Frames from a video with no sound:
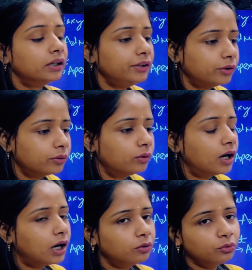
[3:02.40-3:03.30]
know
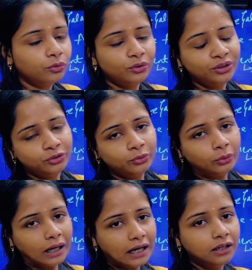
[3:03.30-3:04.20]
how good
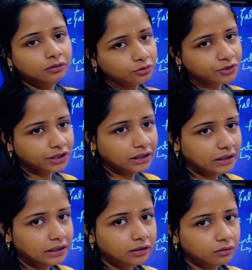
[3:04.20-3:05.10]
you are
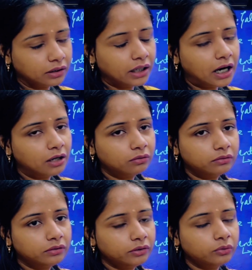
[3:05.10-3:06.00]
logically, okay, how
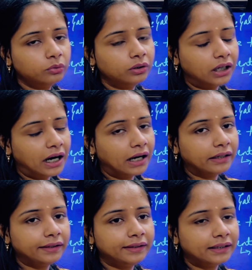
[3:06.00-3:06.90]
good you are
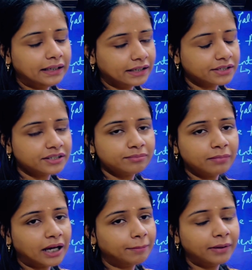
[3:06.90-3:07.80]
in collection
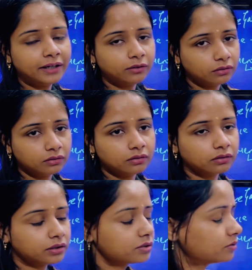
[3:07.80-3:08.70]
map and all.
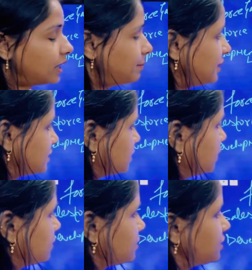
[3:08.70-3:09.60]
Okay, so apex
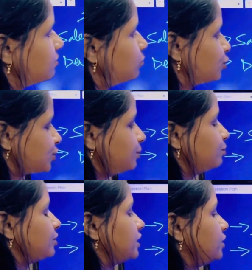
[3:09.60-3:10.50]
trigger is the most
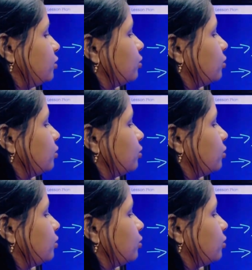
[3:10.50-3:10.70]
important